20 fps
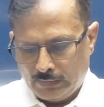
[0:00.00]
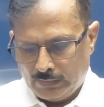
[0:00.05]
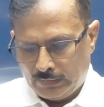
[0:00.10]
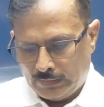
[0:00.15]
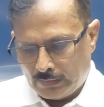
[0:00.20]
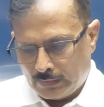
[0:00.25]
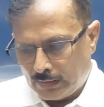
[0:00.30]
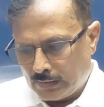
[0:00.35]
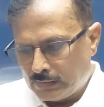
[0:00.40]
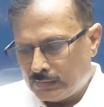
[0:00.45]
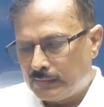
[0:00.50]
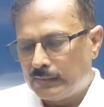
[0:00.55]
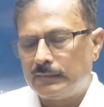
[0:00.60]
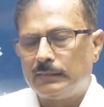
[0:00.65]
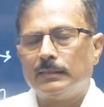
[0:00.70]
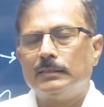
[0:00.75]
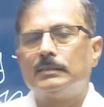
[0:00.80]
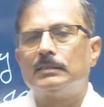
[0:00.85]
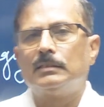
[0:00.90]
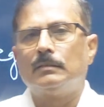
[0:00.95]
There are
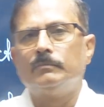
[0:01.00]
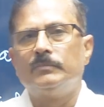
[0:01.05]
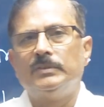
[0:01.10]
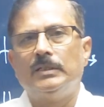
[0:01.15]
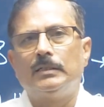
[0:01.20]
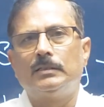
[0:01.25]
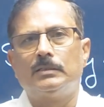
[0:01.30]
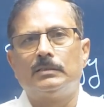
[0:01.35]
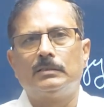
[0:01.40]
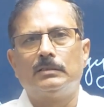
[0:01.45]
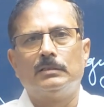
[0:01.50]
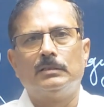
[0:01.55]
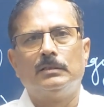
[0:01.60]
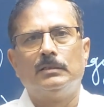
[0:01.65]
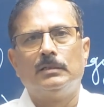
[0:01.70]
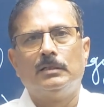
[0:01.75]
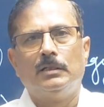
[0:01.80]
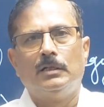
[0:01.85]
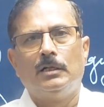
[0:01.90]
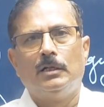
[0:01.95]
certain subjects
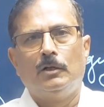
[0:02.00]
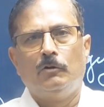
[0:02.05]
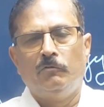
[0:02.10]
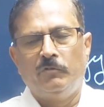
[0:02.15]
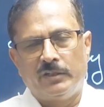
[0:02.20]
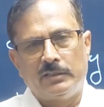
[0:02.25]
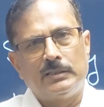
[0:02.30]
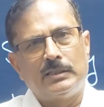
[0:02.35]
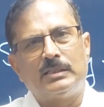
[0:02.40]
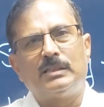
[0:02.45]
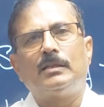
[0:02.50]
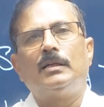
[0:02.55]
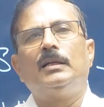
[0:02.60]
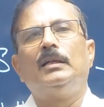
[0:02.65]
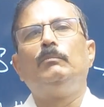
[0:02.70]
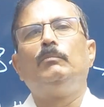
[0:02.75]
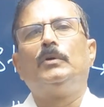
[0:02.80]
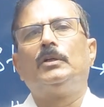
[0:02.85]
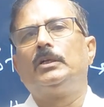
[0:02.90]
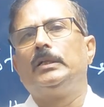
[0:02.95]
where the
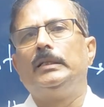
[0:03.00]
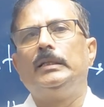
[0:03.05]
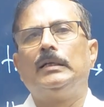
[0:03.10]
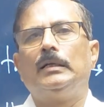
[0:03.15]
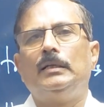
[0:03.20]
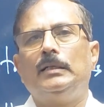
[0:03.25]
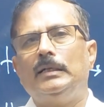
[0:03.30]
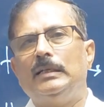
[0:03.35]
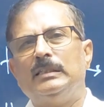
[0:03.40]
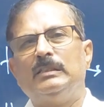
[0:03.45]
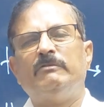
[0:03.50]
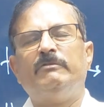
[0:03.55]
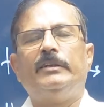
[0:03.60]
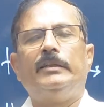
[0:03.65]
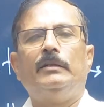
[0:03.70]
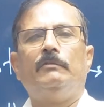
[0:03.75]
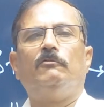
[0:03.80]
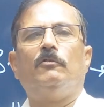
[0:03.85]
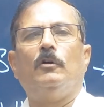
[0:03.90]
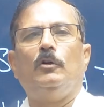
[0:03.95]
study material is
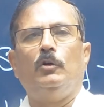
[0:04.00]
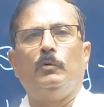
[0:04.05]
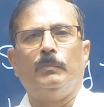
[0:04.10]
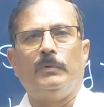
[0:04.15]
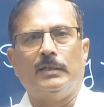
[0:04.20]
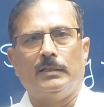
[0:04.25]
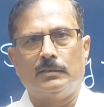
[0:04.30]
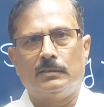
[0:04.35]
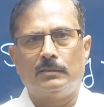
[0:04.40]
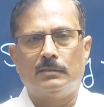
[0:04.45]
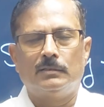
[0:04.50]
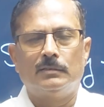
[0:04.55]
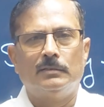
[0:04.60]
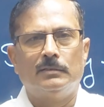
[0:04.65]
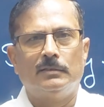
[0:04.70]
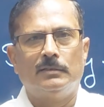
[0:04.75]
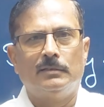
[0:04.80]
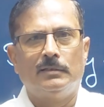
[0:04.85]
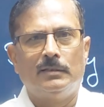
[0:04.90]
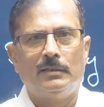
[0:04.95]
very voluminous,
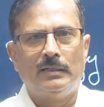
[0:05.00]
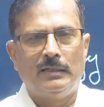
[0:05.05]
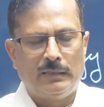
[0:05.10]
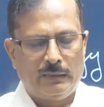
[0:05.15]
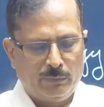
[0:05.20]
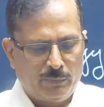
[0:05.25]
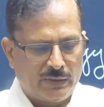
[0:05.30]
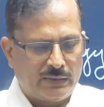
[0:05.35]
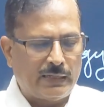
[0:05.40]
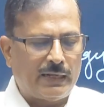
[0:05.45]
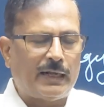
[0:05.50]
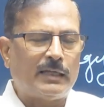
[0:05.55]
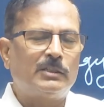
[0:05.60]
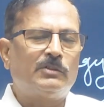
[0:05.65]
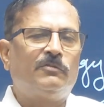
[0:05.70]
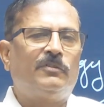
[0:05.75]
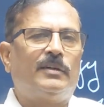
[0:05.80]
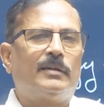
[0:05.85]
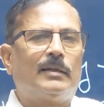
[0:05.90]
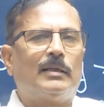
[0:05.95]
but
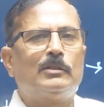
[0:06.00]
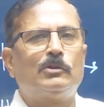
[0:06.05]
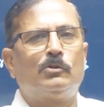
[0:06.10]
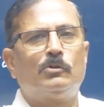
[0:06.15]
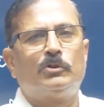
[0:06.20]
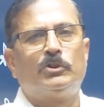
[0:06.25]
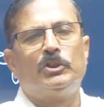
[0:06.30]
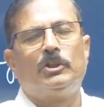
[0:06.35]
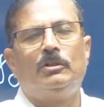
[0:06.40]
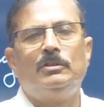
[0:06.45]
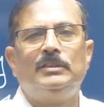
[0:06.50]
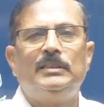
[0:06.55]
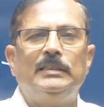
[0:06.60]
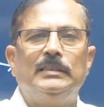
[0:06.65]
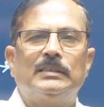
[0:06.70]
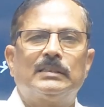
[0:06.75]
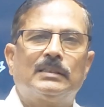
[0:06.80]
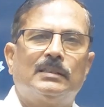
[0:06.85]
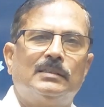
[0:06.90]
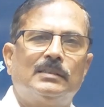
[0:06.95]
as far as sociology
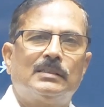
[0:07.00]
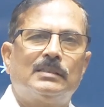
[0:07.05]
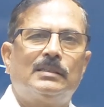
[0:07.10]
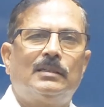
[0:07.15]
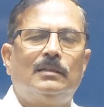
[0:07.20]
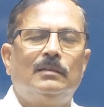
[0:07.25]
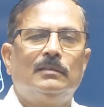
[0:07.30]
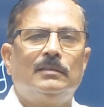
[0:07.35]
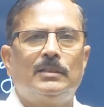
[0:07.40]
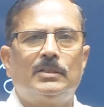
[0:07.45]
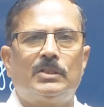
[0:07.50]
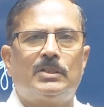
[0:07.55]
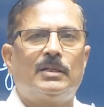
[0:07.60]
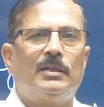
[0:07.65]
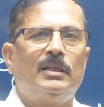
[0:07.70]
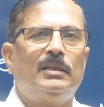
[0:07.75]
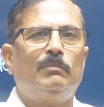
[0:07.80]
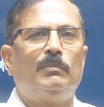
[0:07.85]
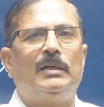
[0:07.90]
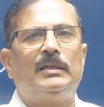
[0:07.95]
is concerned, the
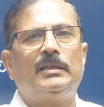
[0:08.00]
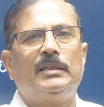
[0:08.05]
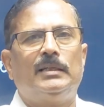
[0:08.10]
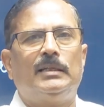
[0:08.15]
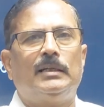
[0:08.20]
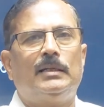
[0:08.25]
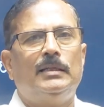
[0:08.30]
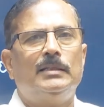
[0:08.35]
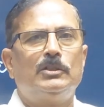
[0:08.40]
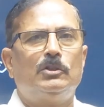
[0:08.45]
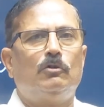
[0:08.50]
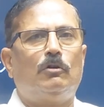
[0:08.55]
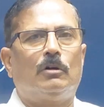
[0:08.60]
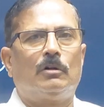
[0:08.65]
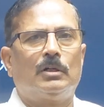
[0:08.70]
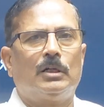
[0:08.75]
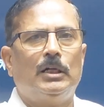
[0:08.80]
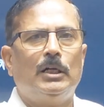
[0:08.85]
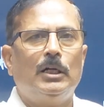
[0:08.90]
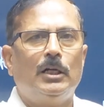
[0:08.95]
study material is
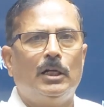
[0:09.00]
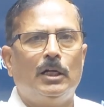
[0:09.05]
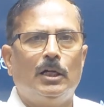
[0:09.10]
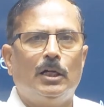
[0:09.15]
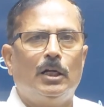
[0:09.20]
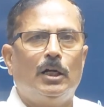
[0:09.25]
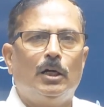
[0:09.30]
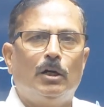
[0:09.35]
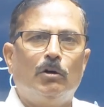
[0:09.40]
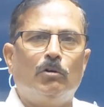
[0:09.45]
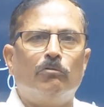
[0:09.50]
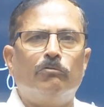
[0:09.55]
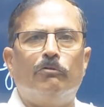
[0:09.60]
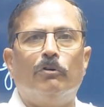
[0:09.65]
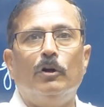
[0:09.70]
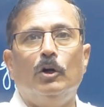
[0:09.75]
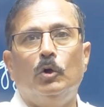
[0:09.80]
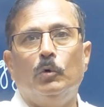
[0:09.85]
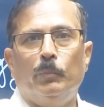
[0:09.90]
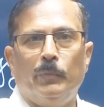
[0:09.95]
not
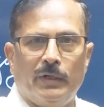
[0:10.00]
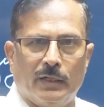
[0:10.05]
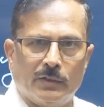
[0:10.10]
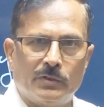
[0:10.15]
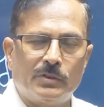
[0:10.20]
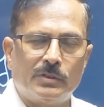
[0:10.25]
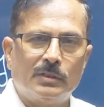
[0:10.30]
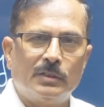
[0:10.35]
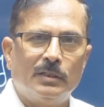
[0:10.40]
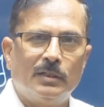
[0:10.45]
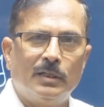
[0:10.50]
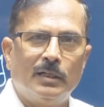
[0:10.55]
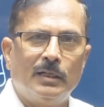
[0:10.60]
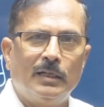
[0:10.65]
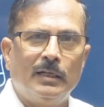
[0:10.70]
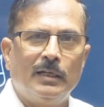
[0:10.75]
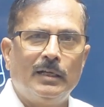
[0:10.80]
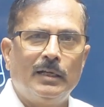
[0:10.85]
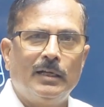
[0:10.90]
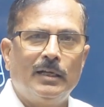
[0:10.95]
voluminous,
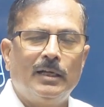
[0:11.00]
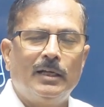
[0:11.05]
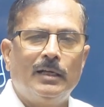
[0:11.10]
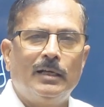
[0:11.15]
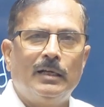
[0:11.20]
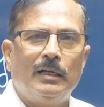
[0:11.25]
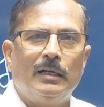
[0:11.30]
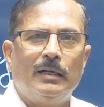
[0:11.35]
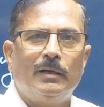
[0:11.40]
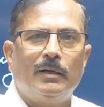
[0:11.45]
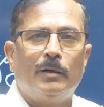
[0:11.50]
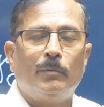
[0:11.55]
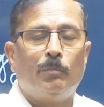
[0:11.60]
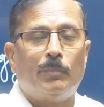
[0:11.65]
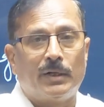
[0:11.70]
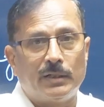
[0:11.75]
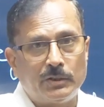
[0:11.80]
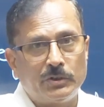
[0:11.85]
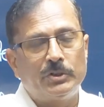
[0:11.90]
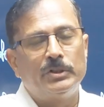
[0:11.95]

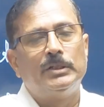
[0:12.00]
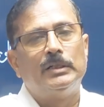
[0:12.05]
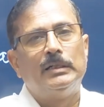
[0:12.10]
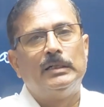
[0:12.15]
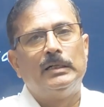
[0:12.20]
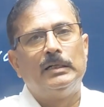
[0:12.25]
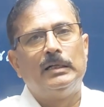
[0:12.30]
but